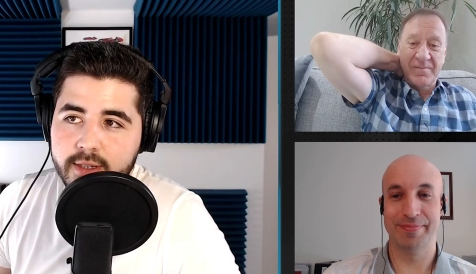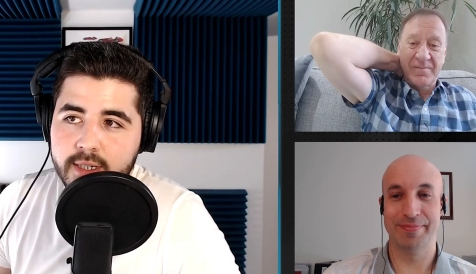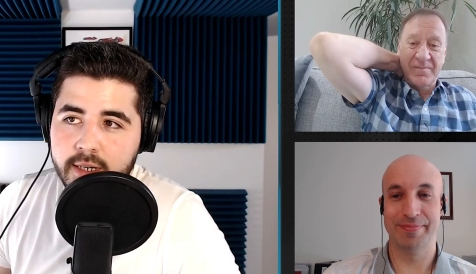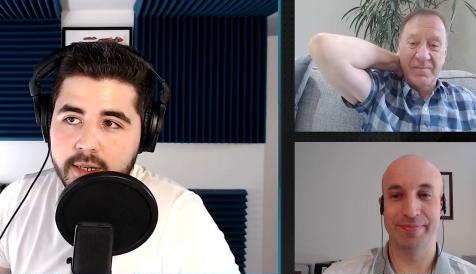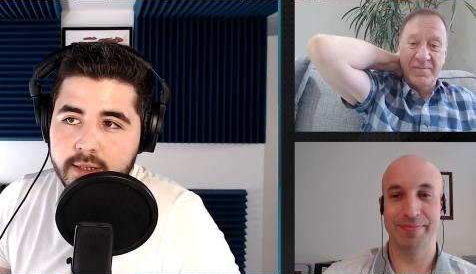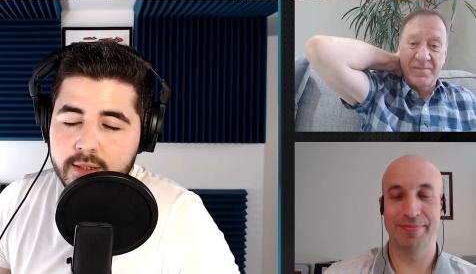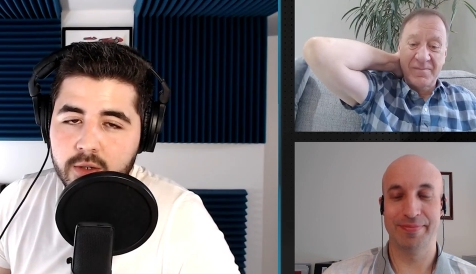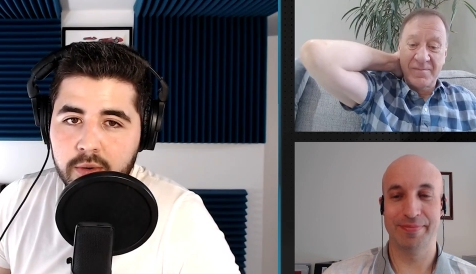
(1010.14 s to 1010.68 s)

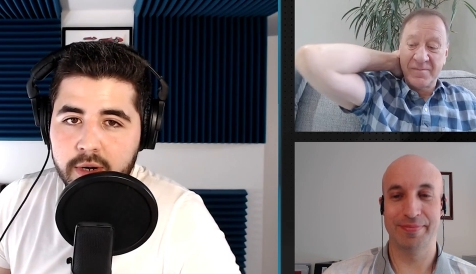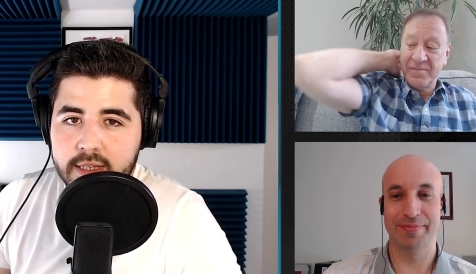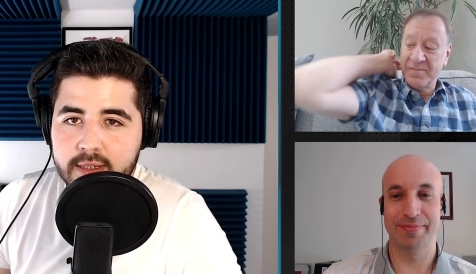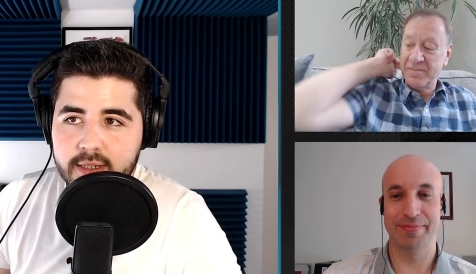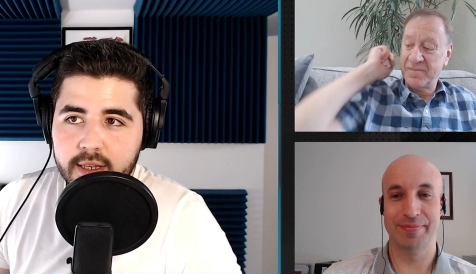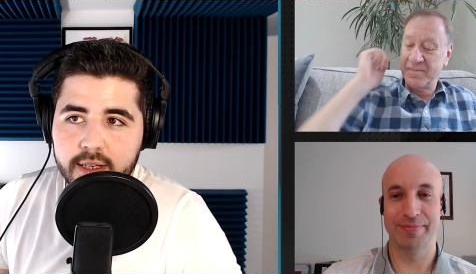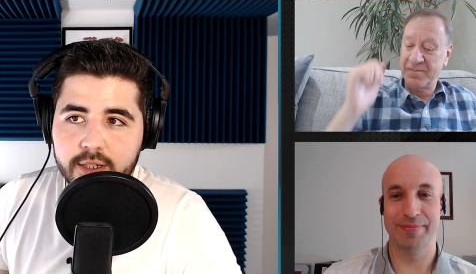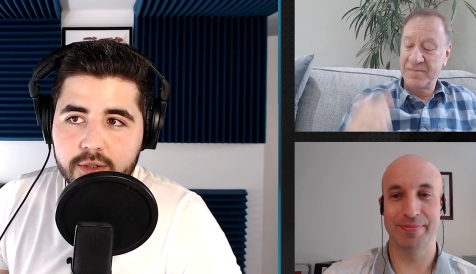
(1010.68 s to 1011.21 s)
Speaker 1: science or brain
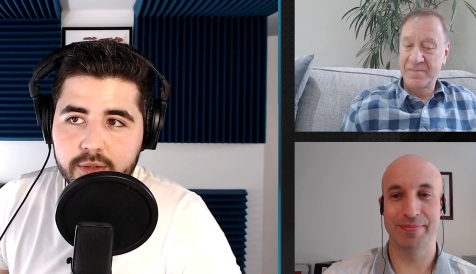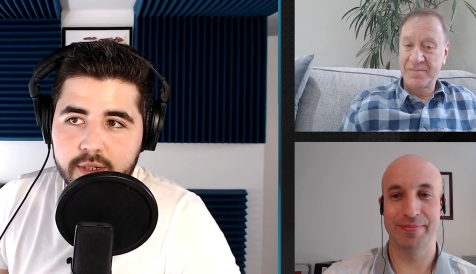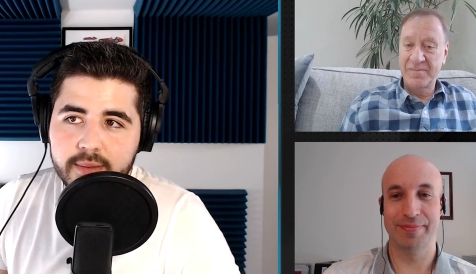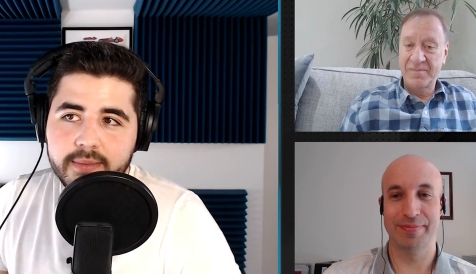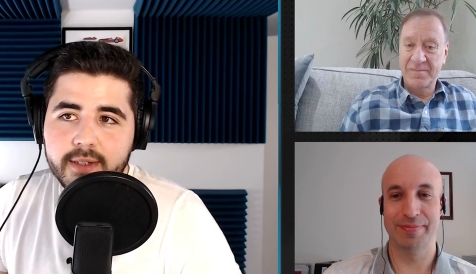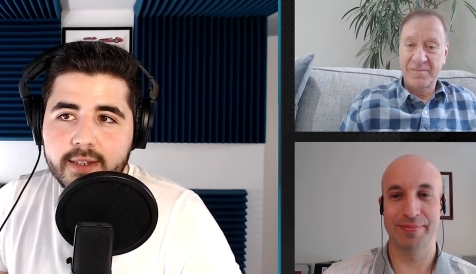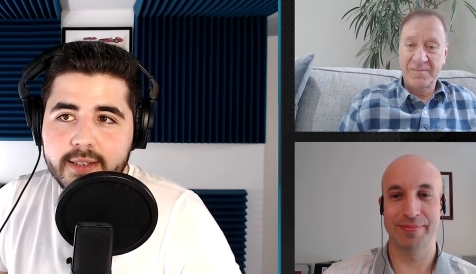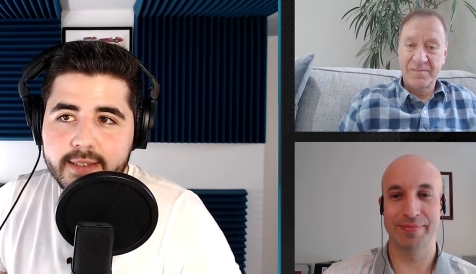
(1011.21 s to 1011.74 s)
surgery,
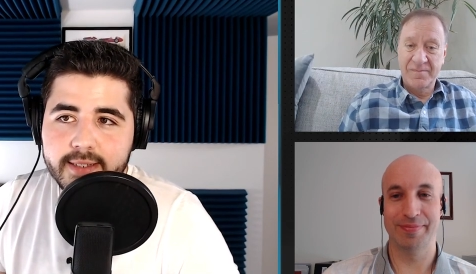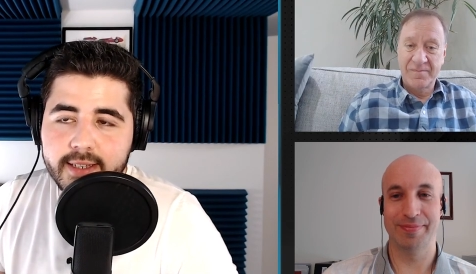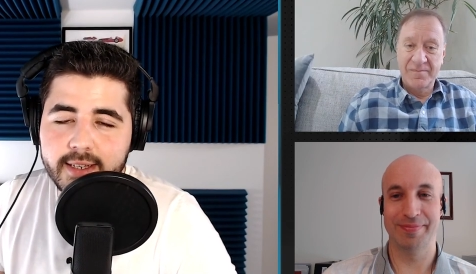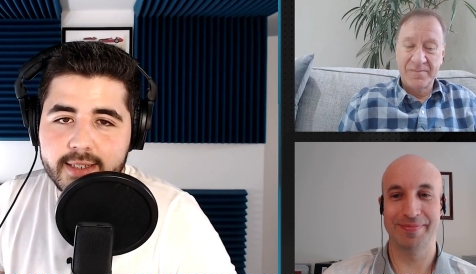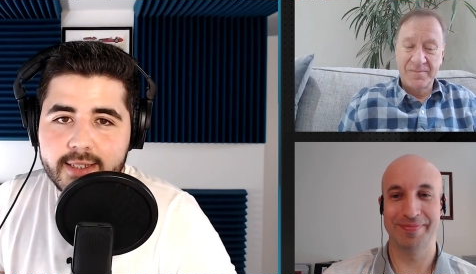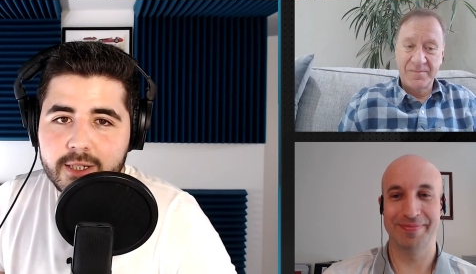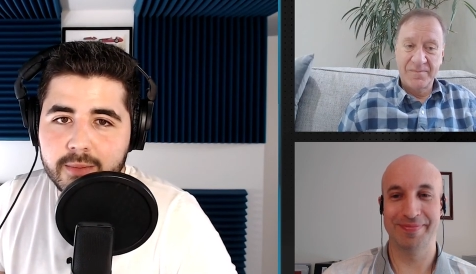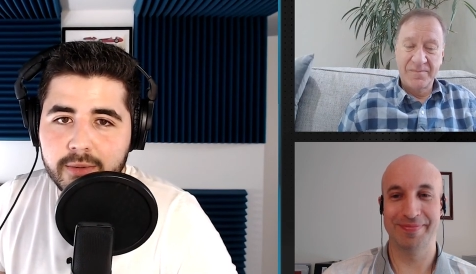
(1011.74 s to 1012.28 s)
but it's
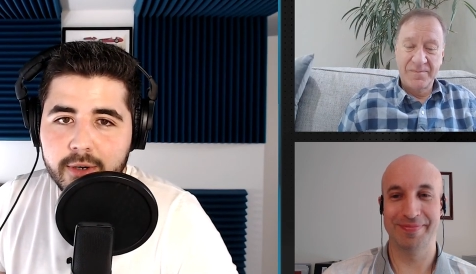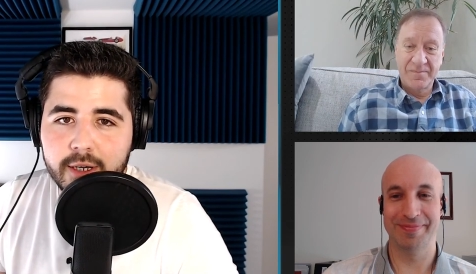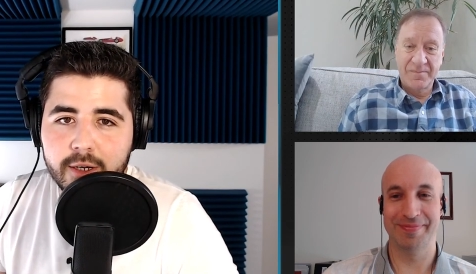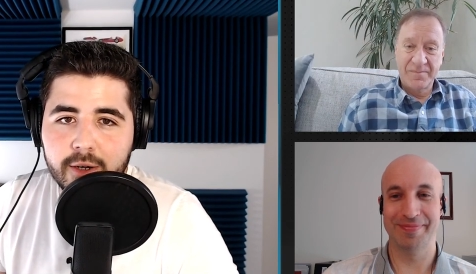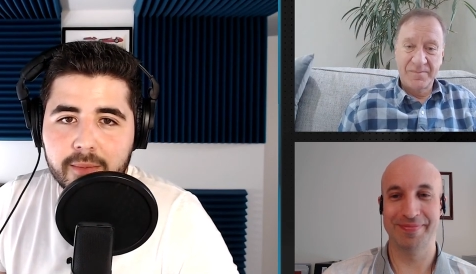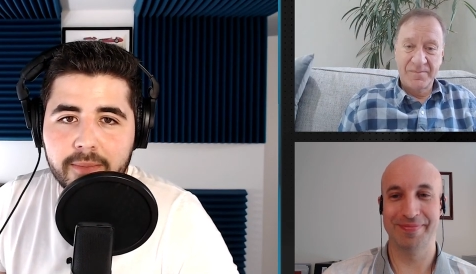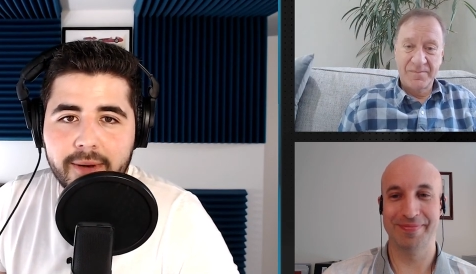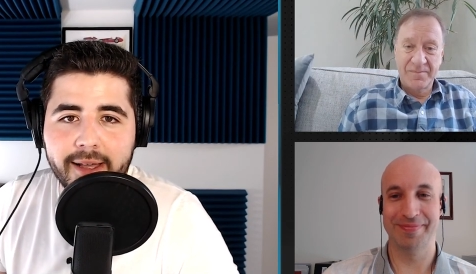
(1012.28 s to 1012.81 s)
uh, still pretty
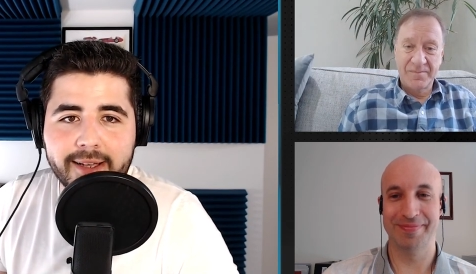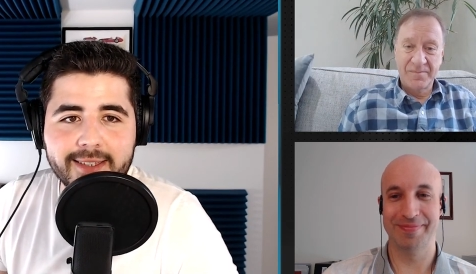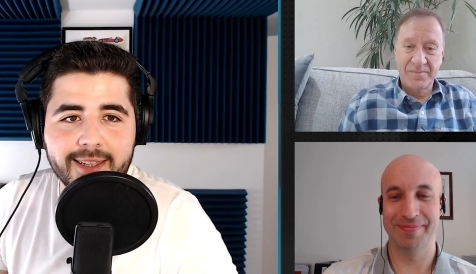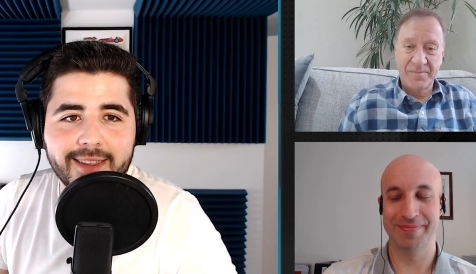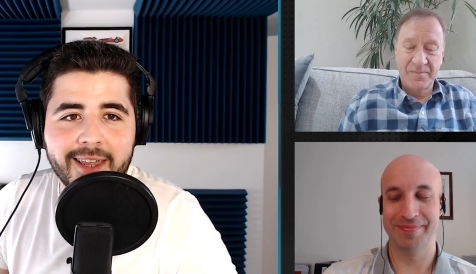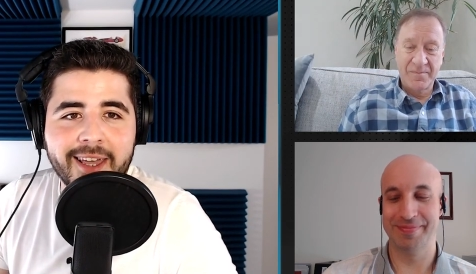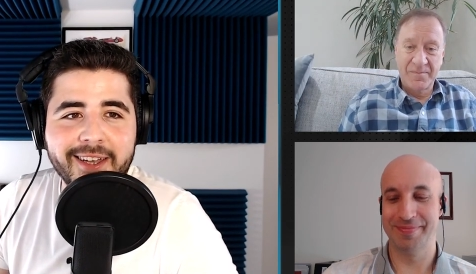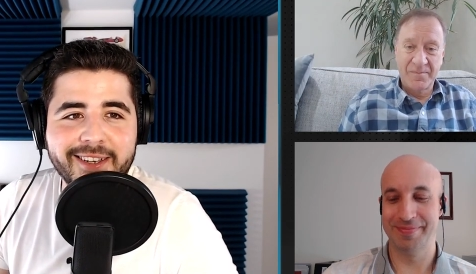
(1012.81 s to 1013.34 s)
complex, I
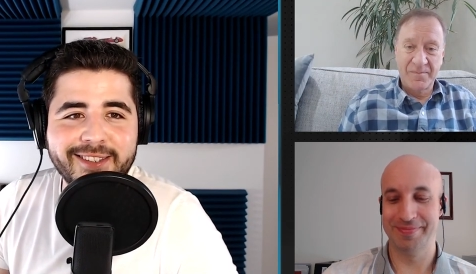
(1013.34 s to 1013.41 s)
think.